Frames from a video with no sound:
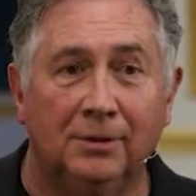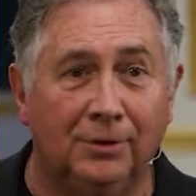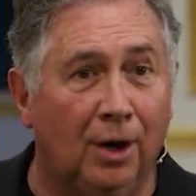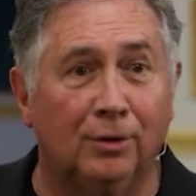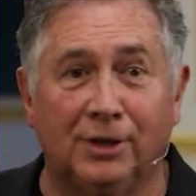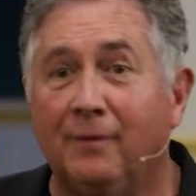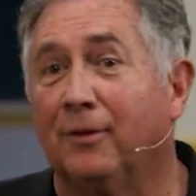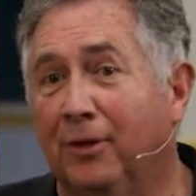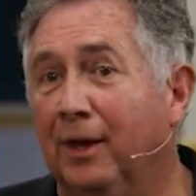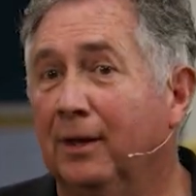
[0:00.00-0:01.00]
knows
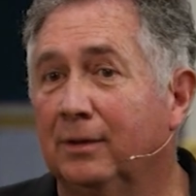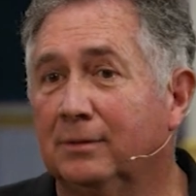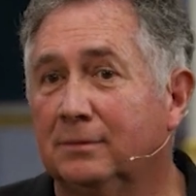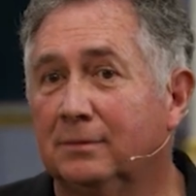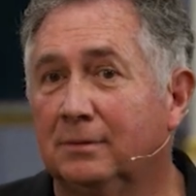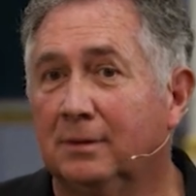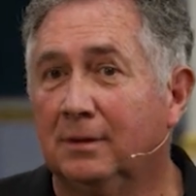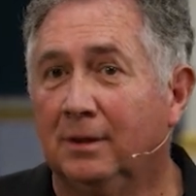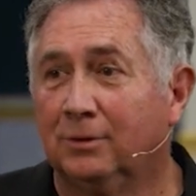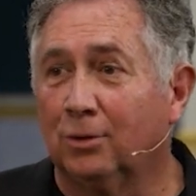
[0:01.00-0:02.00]
everything,
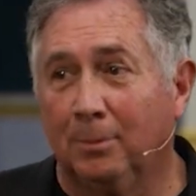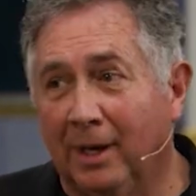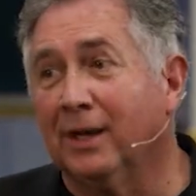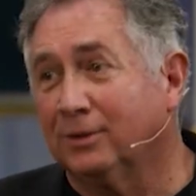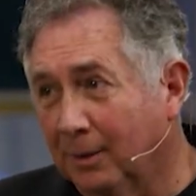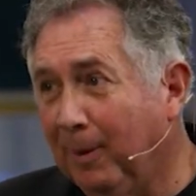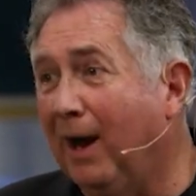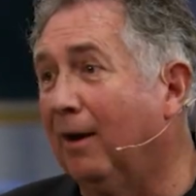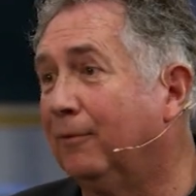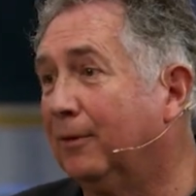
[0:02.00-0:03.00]
tremendously
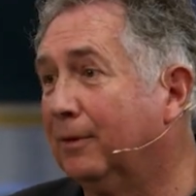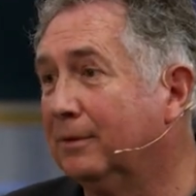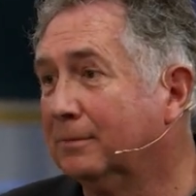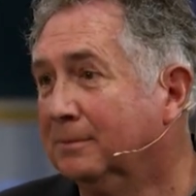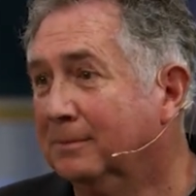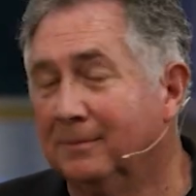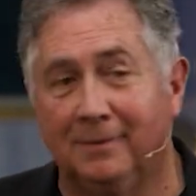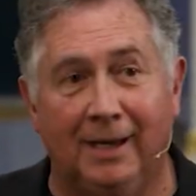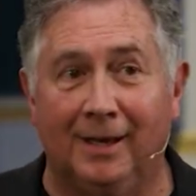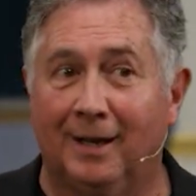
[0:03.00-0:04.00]
powerful,
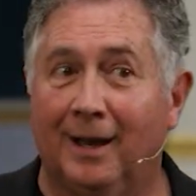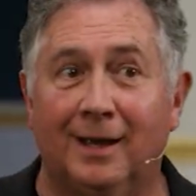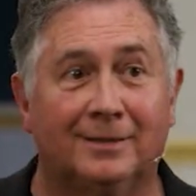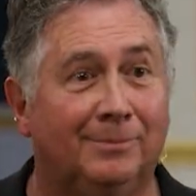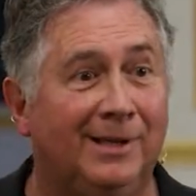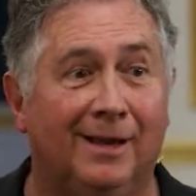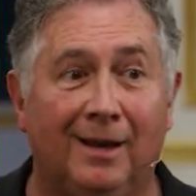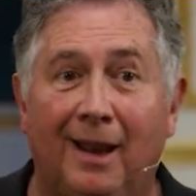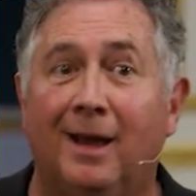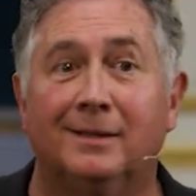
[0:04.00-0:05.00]
and likes me a
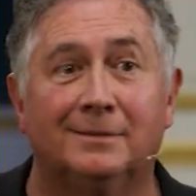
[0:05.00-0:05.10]
lot.